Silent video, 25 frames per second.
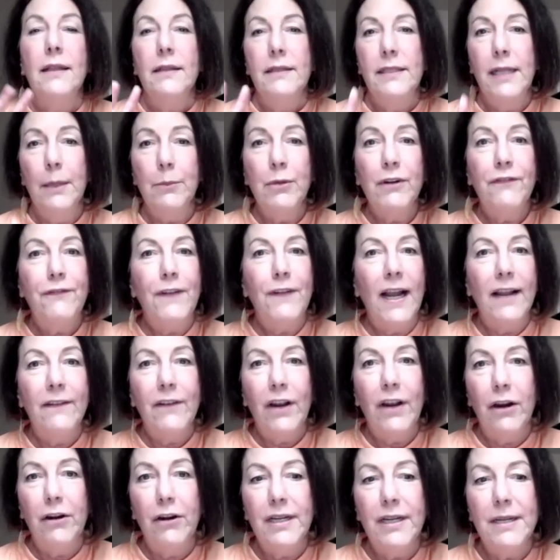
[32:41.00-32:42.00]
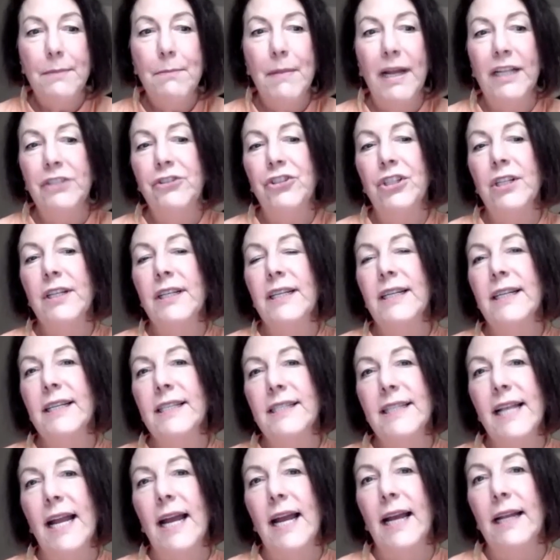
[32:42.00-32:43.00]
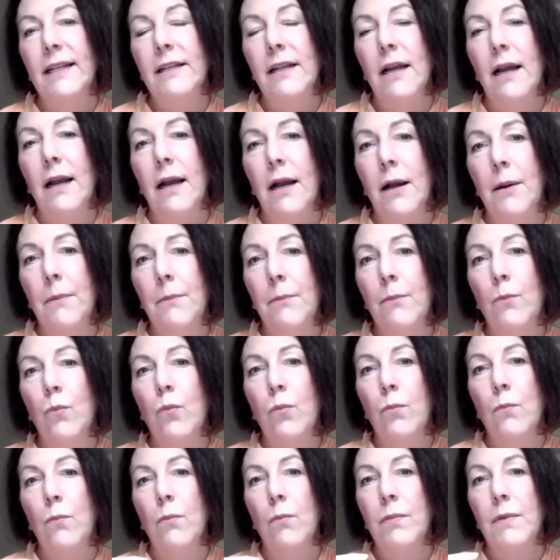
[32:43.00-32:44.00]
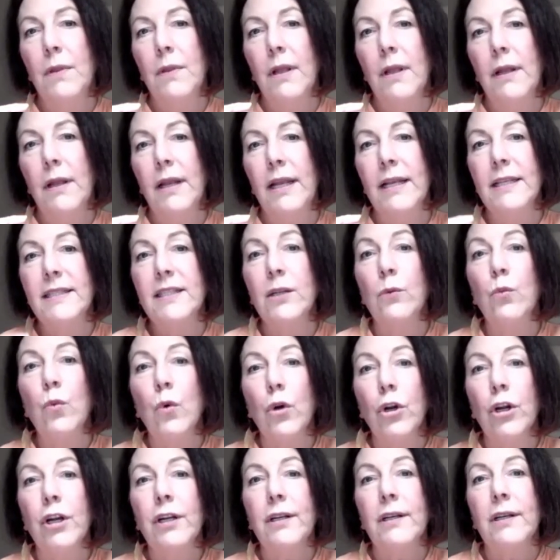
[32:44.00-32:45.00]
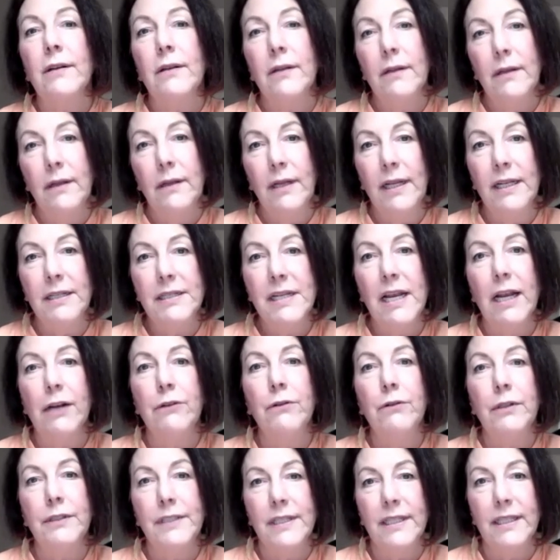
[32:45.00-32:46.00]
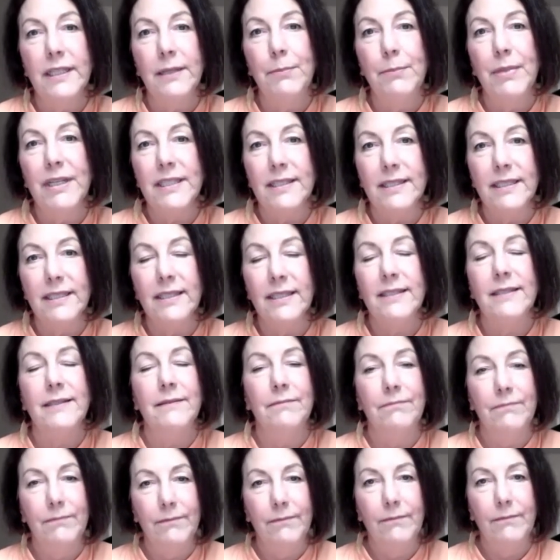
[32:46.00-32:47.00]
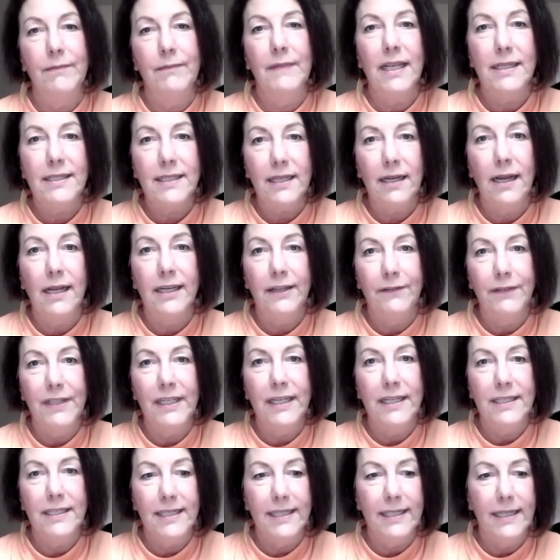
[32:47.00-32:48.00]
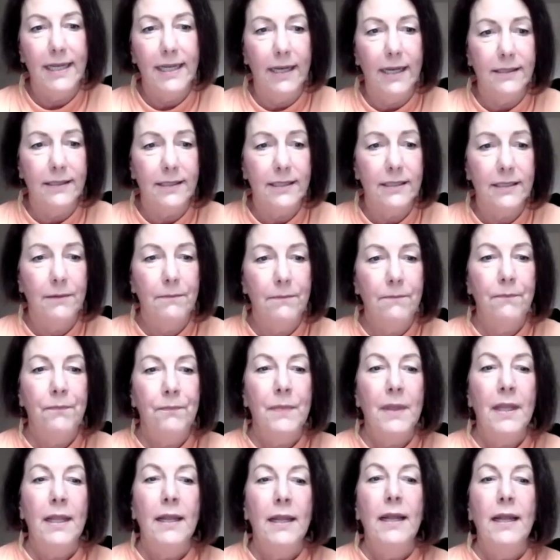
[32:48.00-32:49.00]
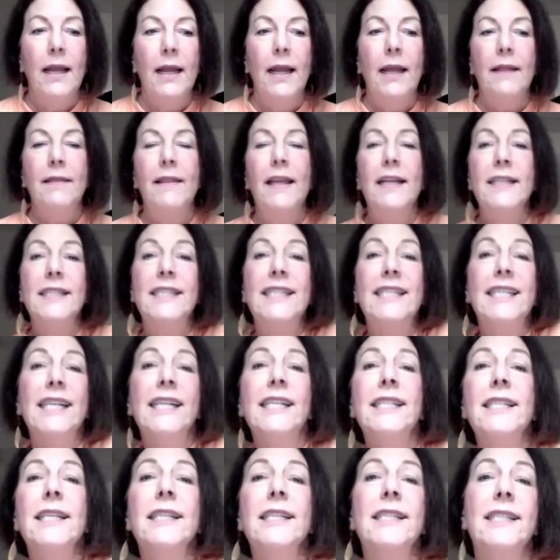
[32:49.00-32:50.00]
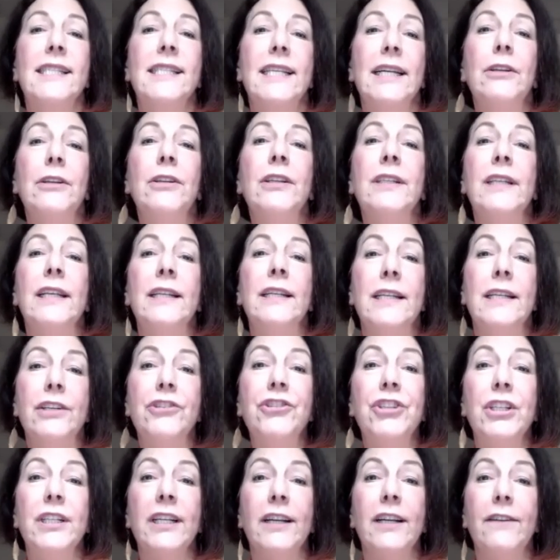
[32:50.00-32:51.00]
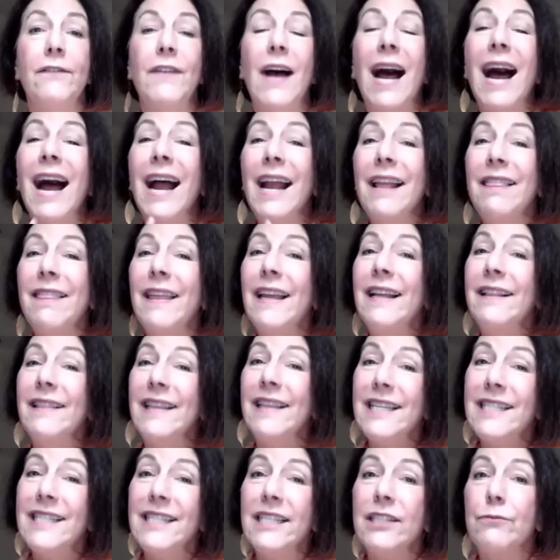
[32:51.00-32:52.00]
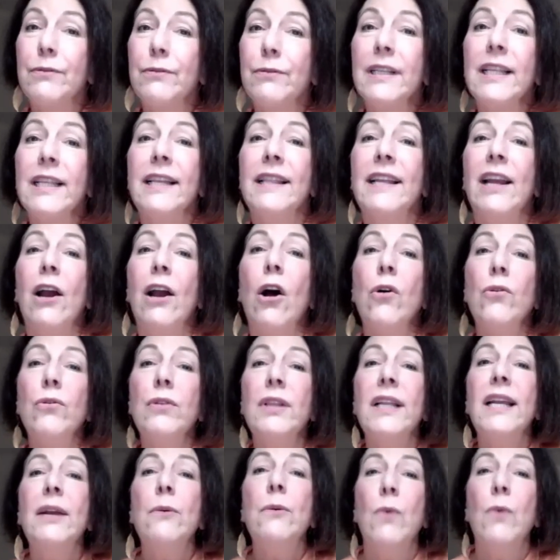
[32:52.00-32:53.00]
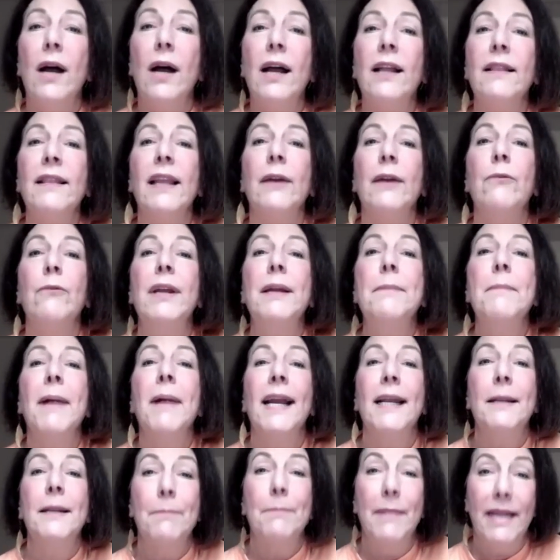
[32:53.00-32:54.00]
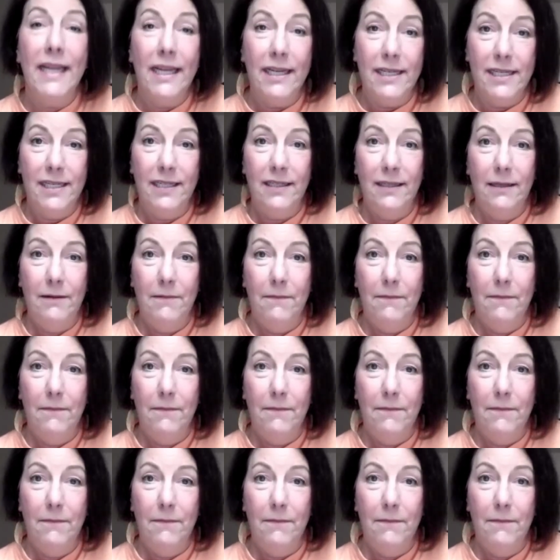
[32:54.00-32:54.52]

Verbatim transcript: Number 5, I already mentioned, is that is the work integral to the business? That's kind of an easy yes. Then 6 is skill and initiative. I think this is really the only one that we might meet